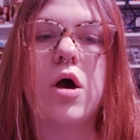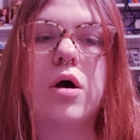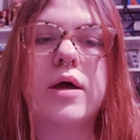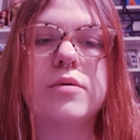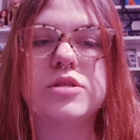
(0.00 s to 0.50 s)

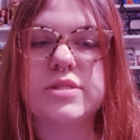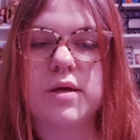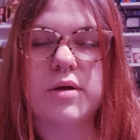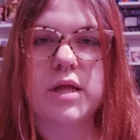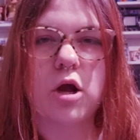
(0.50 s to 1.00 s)
Okay, we'll just stay
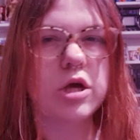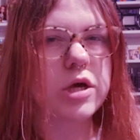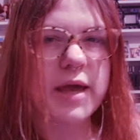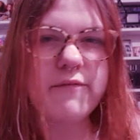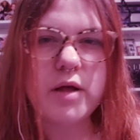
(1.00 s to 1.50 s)
right there. Are you
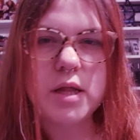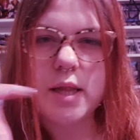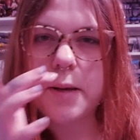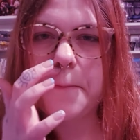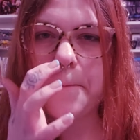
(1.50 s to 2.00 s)
okay if I,
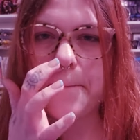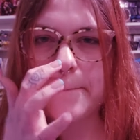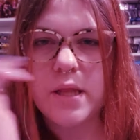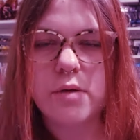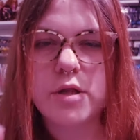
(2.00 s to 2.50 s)
like,
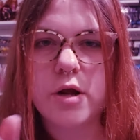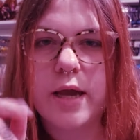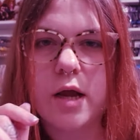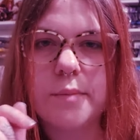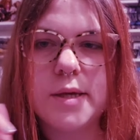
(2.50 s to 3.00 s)
play with your
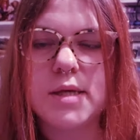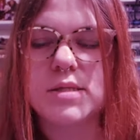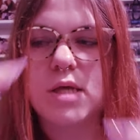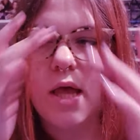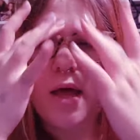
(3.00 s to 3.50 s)
hair?
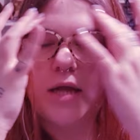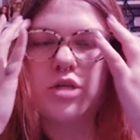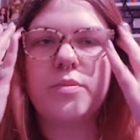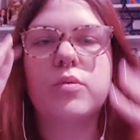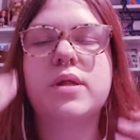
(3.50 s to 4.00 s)
Because I
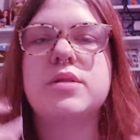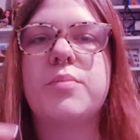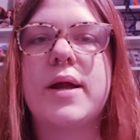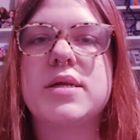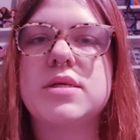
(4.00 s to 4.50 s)
just been wanting to
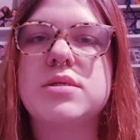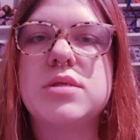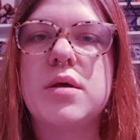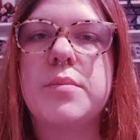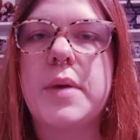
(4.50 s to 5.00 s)
practice
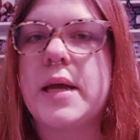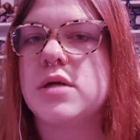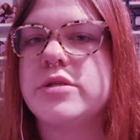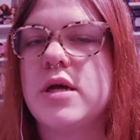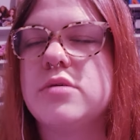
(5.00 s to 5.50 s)
some
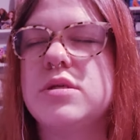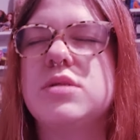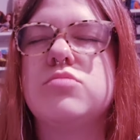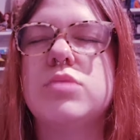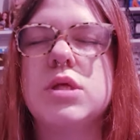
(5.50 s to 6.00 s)
hairstyles, and
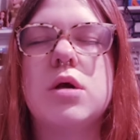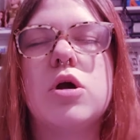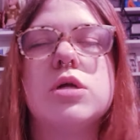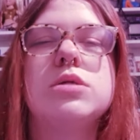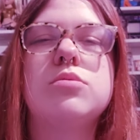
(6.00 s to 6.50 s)
it's really
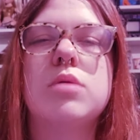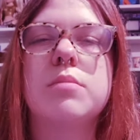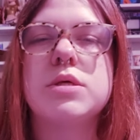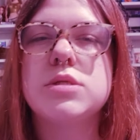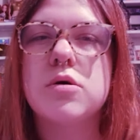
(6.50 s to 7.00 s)
hard to do it on
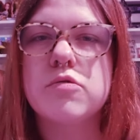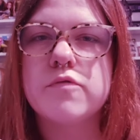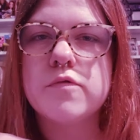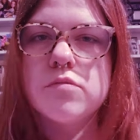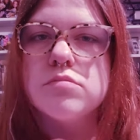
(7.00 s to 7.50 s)

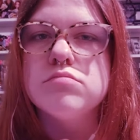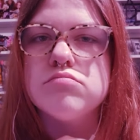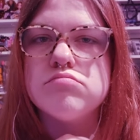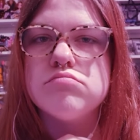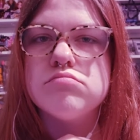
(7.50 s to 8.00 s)
myself.
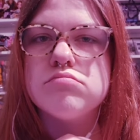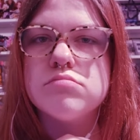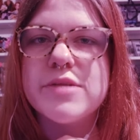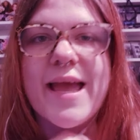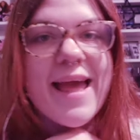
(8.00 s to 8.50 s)

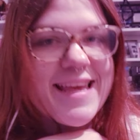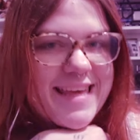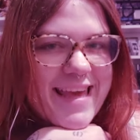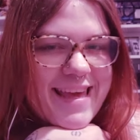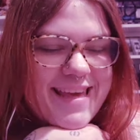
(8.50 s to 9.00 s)

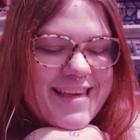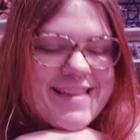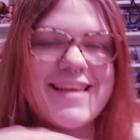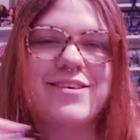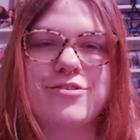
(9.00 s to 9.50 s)
Yay!
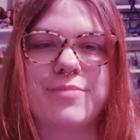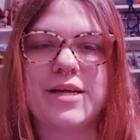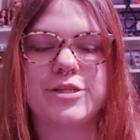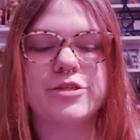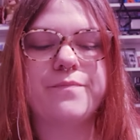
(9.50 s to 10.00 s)
Thank you so much.
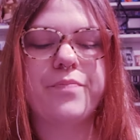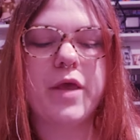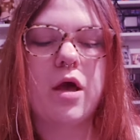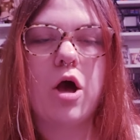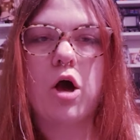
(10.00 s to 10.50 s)

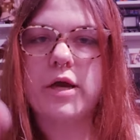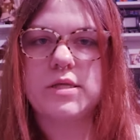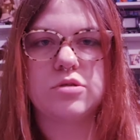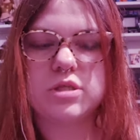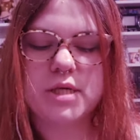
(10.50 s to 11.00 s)
Okay,
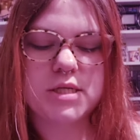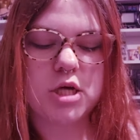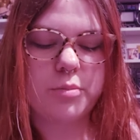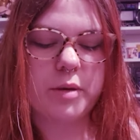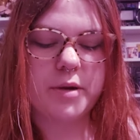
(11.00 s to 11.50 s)
so just, like,
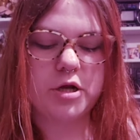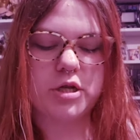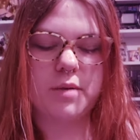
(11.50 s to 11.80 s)
tell me about your day.